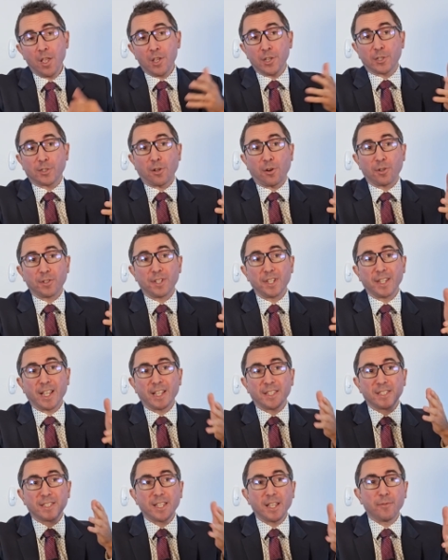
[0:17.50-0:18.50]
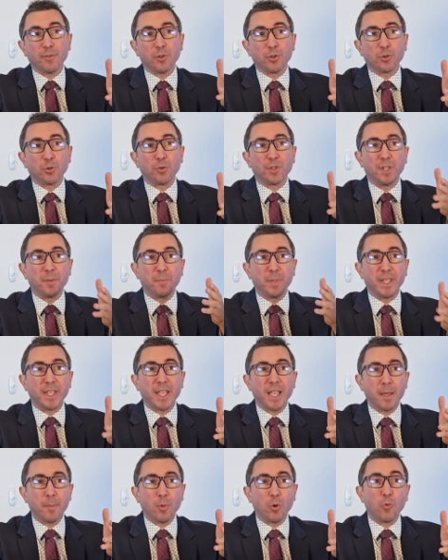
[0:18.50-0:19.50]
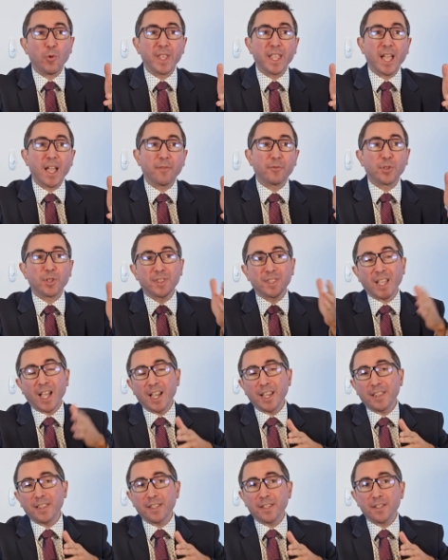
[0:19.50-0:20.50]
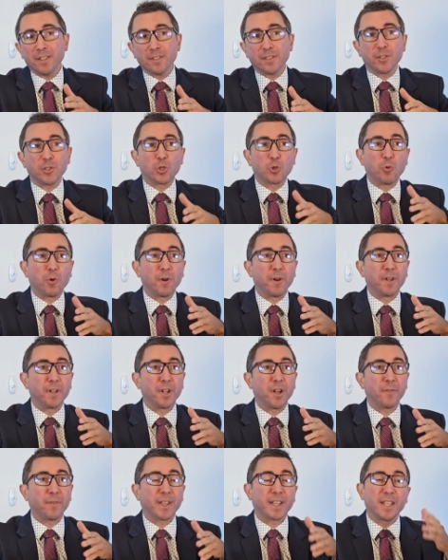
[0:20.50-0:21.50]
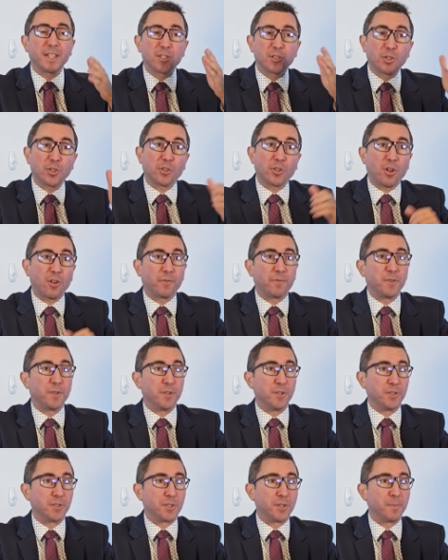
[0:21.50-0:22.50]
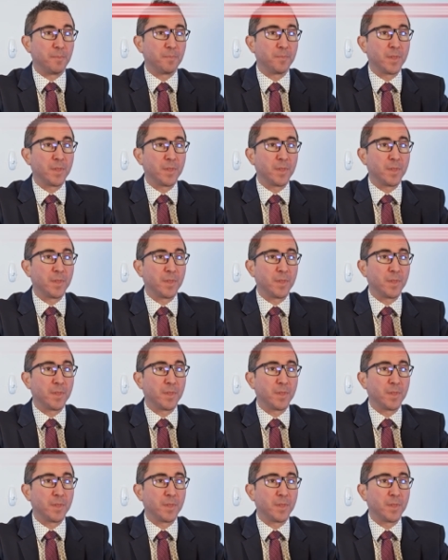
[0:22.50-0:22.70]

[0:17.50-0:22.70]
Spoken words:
Starting at 7:30 p.m., we have the Titans squaring off against the Dolphins.